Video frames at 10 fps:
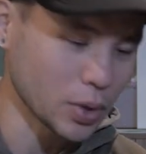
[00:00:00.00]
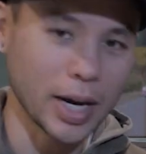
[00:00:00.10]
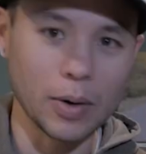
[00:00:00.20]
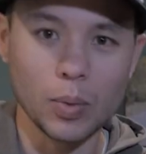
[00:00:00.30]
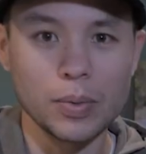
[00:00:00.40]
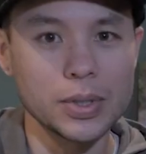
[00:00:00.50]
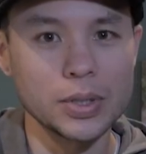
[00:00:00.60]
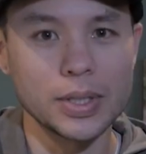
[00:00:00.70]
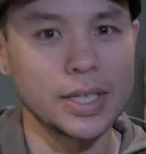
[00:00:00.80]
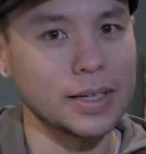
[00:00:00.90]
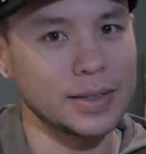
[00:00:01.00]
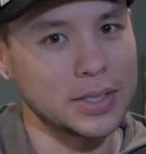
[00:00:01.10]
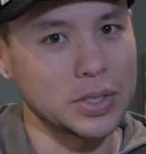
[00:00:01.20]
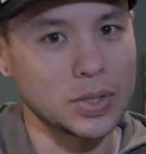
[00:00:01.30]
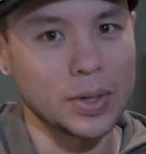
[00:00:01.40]
So again, what we're doing
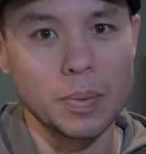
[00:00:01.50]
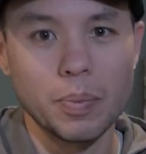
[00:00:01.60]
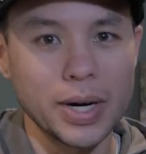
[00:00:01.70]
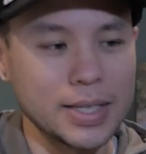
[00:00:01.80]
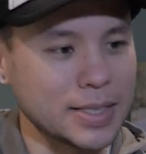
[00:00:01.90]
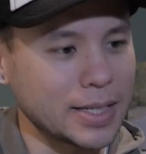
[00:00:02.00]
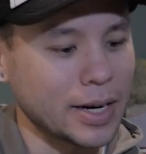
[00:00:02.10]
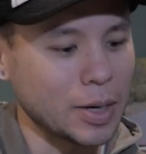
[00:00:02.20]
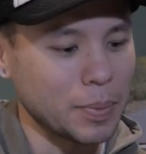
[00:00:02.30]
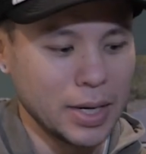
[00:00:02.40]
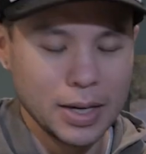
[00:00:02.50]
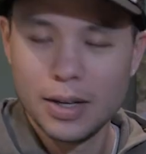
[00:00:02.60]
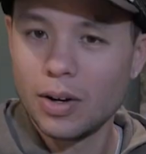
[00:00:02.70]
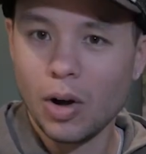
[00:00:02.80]
here, this is called a button setup.